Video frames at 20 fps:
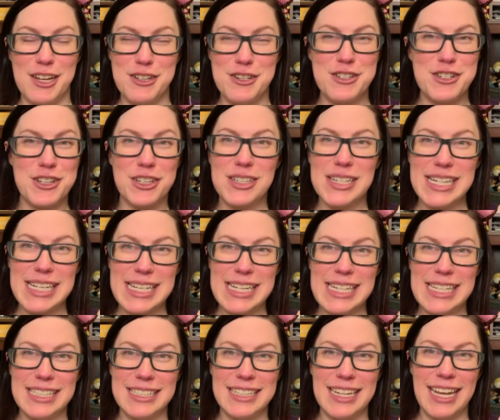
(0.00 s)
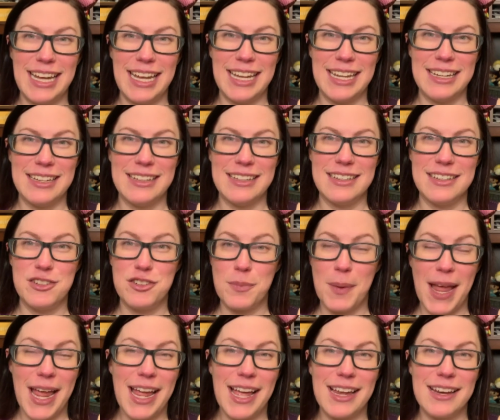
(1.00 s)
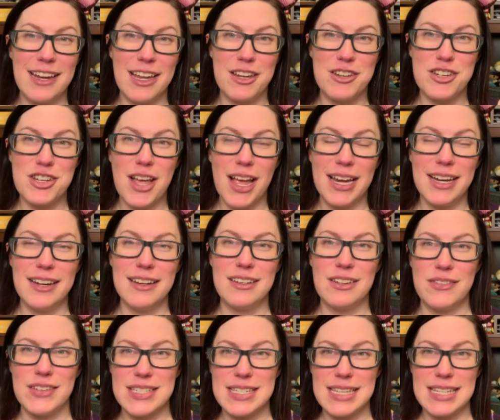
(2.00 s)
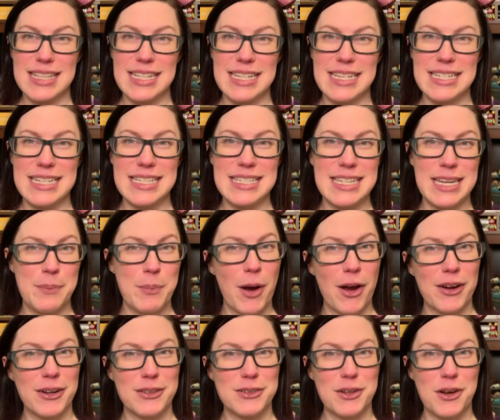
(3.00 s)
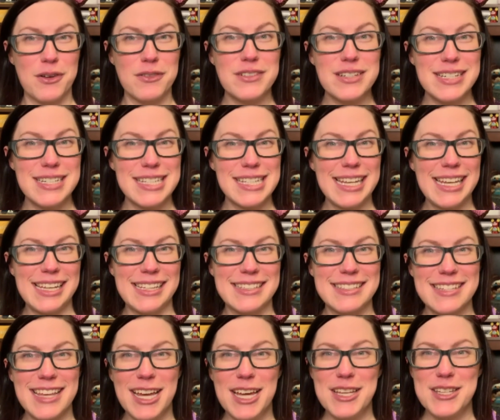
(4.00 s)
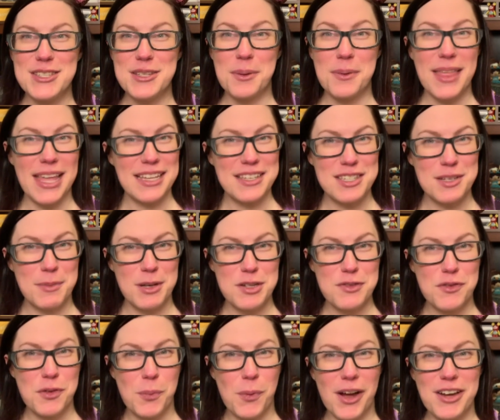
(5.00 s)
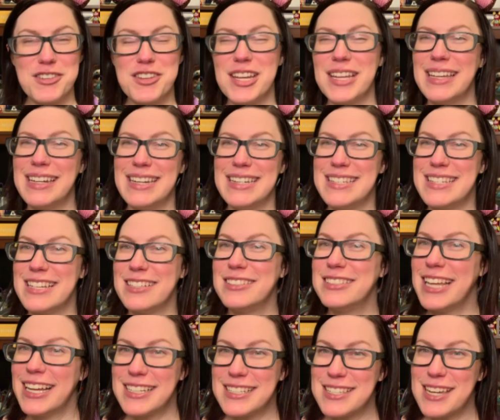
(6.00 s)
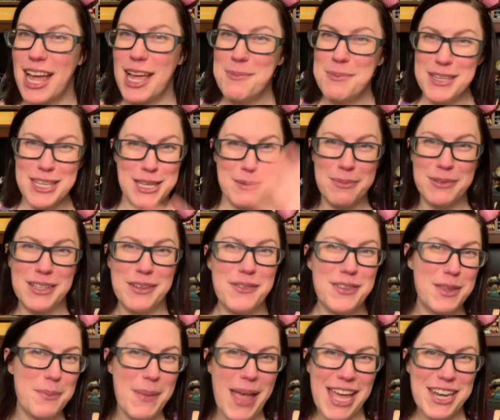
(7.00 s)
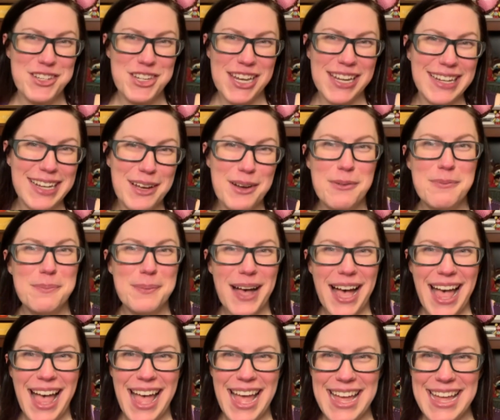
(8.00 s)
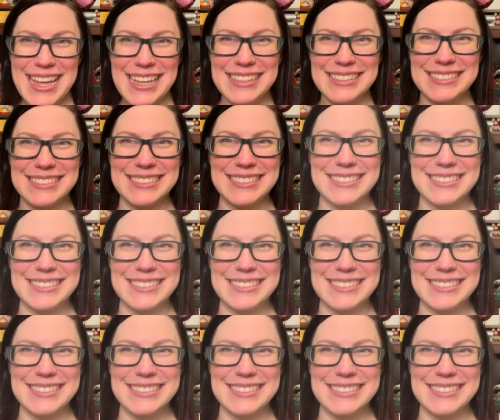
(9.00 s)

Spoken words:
journey in Japan and China to visit the Disney parks overseas. So thanks so much for watching, and until next time, keep living the magic. Bye!